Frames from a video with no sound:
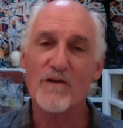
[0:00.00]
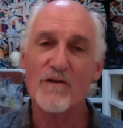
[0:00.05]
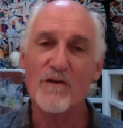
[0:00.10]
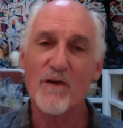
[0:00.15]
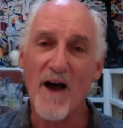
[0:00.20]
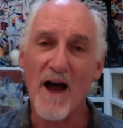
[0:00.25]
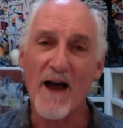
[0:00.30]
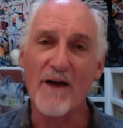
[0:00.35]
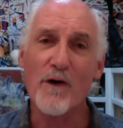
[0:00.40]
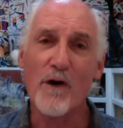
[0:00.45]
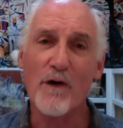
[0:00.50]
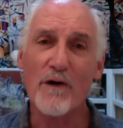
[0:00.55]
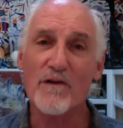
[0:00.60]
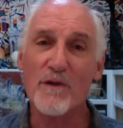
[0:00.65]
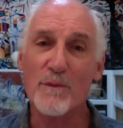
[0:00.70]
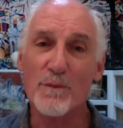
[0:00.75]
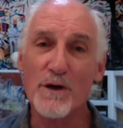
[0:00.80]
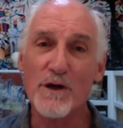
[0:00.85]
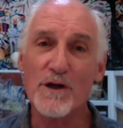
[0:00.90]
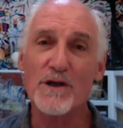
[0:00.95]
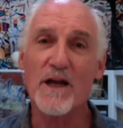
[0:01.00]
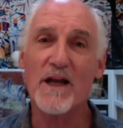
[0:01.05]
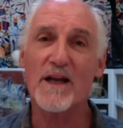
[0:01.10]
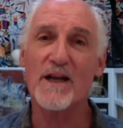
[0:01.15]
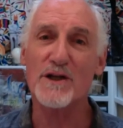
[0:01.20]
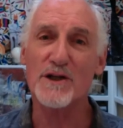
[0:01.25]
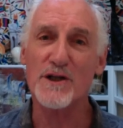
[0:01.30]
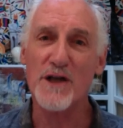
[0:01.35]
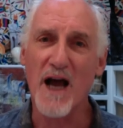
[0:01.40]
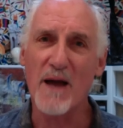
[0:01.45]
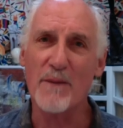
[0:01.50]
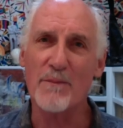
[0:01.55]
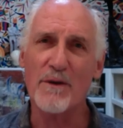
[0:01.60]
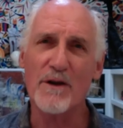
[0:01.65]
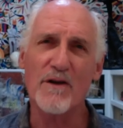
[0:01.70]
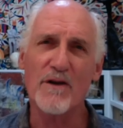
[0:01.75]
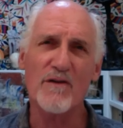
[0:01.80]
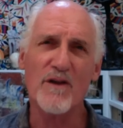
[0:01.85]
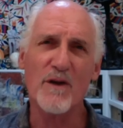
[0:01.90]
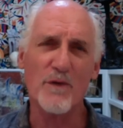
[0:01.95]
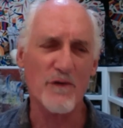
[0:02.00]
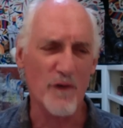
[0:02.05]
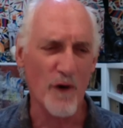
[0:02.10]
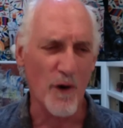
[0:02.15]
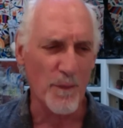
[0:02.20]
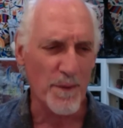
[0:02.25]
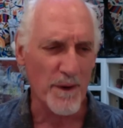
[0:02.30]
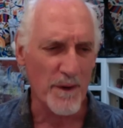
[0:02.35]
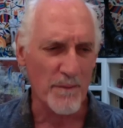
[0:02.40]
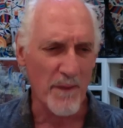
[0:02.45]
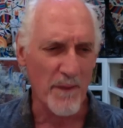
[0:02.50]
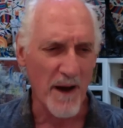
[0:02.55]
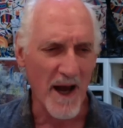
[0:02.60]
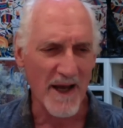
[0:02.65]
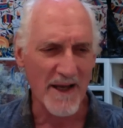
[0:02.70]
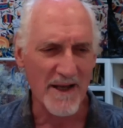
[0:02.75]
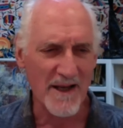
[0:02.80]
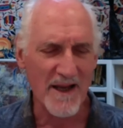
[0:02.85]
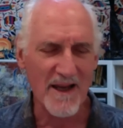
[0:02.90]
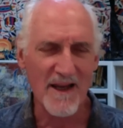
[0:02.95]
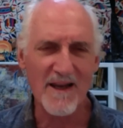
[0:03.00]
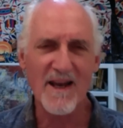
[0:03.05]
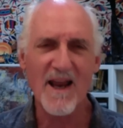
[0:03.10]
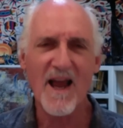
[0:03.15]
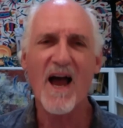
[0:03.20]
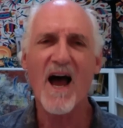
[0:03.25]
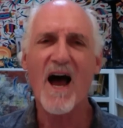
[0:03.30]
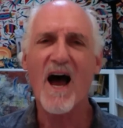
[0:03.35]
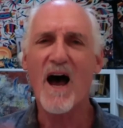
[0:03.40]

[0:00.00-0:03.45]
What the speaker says: So I've always appreciated John because he was open-minded,